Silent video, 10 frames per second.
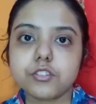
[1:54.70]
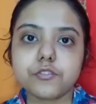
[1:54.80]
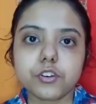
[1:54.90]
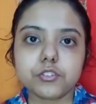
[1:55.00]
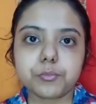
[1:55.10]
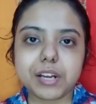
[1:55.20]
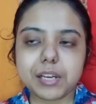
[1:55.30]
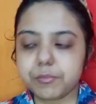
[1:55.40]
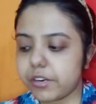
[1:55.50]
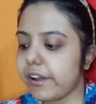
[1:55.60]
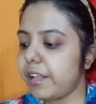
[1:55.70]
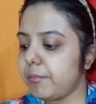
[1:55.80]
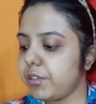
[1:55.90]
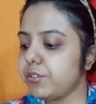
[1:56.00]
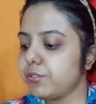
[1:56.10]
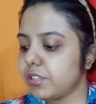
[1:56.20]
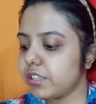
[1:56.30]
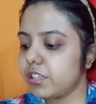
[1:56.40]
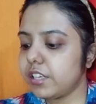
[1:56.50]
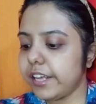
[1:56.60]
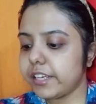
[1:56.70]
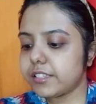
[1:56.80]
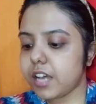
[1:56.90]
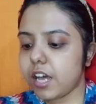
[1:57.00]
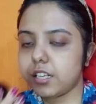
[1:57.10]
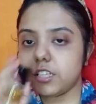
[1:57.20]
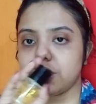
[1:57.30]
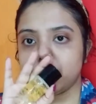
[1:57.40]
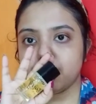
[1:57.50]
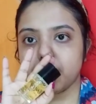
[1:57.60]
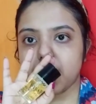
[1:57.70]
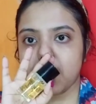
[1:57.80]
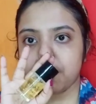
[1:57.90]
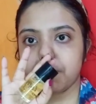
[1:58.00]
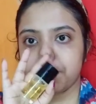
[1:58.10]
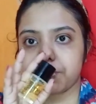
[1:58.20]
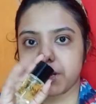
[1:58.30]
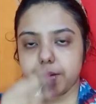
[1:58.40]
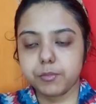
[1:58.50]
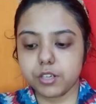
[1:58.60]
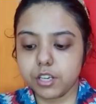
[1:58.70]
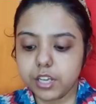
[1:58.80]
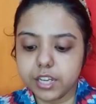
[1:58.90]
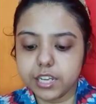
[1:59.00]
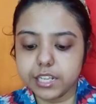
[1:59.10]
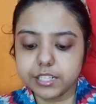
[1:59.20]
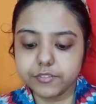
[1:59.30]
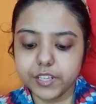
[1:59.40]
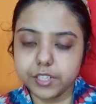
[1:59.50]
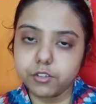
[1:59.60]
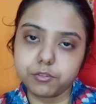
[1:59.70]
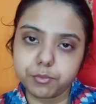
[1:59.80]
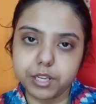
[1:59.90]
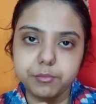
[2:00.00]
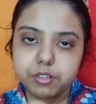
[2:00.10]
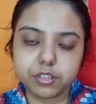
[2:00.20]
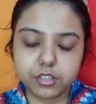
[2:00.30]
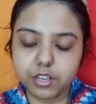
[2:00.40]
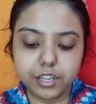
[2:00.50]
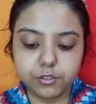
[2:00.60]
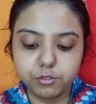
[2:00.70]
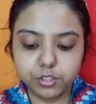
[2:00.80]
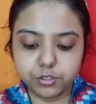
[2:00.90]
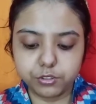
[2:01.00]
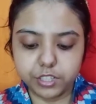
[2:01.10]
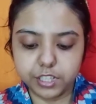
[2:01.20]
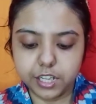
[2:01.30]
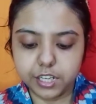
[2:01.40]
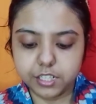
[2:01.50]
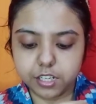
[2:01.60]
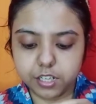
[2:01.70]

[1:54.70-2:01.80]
For the primer, I'll be using the NYX Honey Dew Me Up primer. It's a very good primer, I don't need to say that.